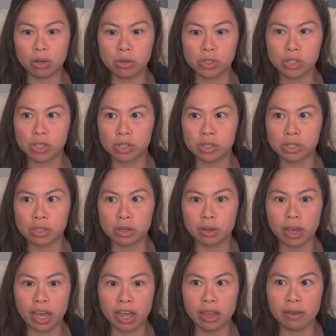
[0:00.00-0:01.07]
posts.
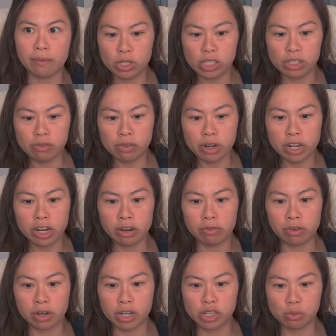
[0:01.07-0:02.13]
Okay. What's different here
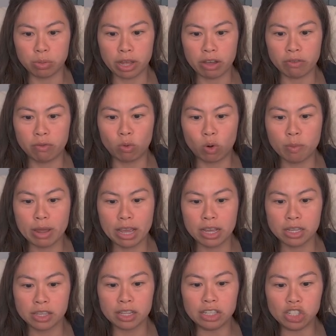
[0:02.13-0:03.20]
for each platform
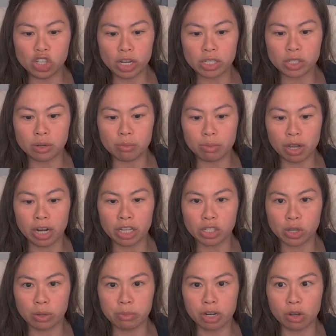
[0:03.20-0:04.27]
is the JSON body.
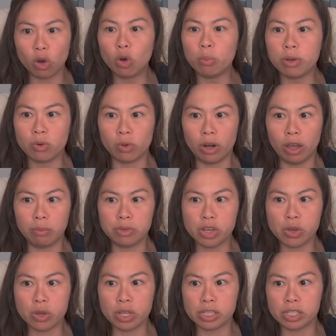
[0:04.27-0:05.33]
So I'm going to open one up
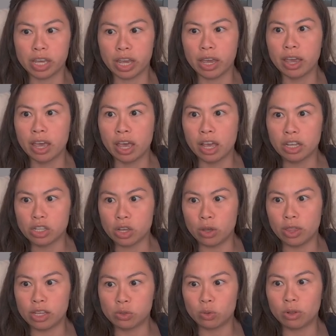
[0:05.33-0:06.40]
so you can see.
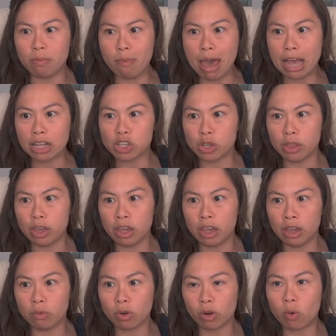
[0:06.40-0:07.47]
So this will match
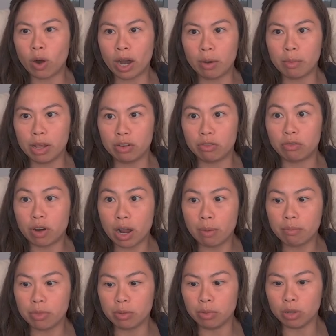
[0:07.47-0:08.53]
the requirement
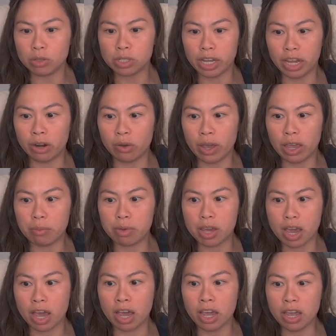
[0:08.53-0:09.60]
from the Blotato
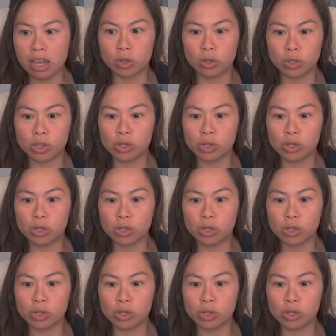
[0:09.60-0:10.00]
API. Go